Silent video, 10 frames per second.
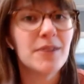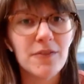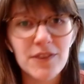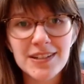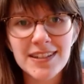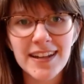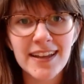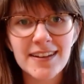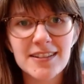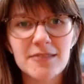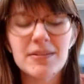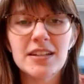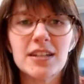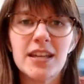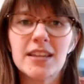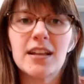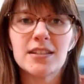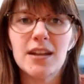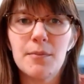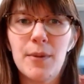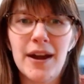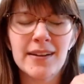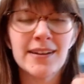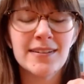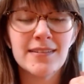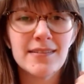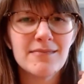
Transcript: When you first get handed something, to take that step back and